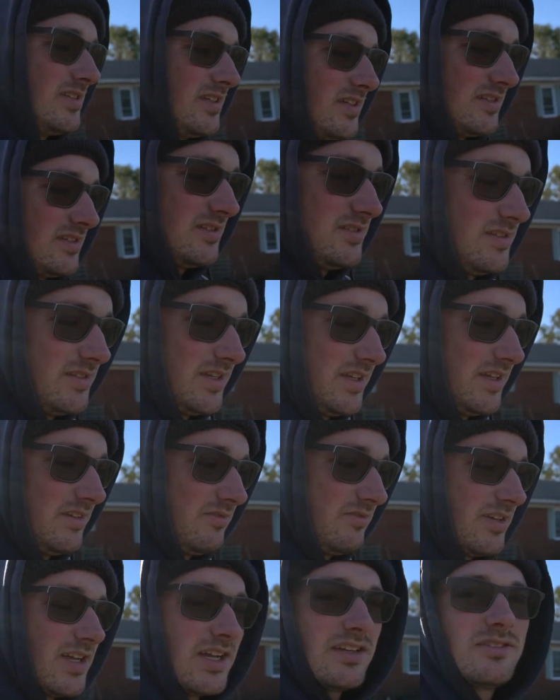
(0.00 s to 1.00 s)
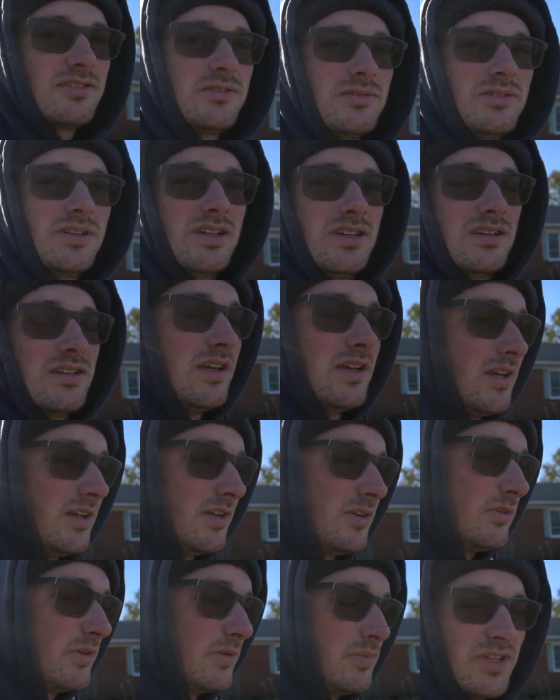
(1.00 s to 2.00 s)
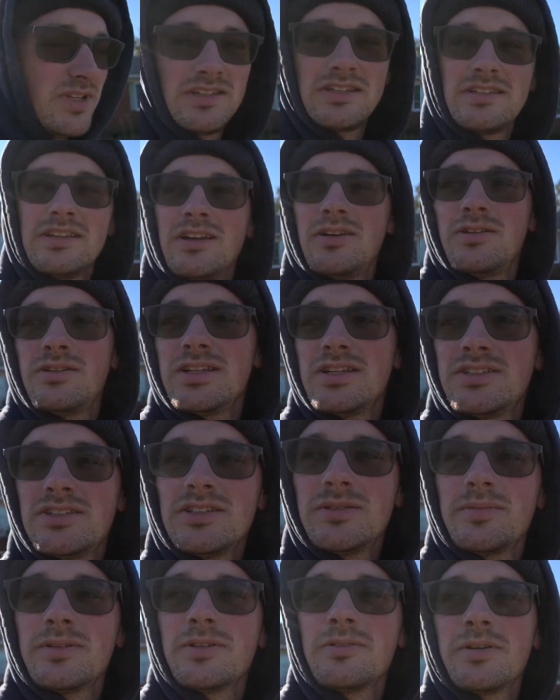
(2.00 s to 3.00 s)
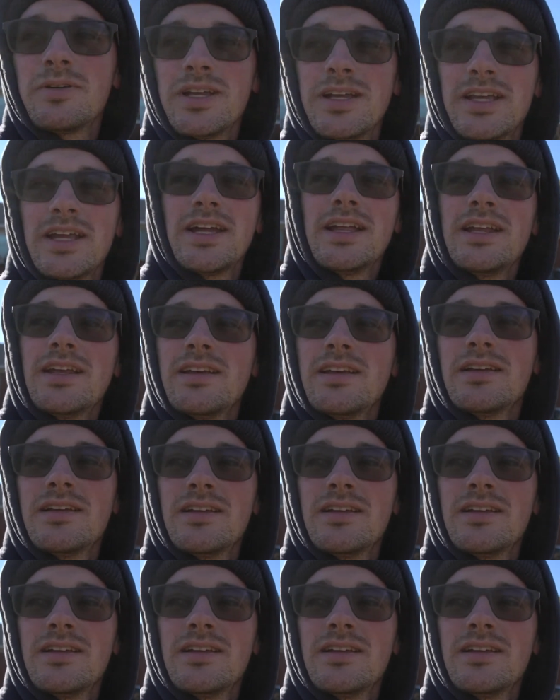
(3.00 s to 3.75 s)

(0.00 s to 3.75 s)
yesterday. We got two done. We've been slowly chipping away at it.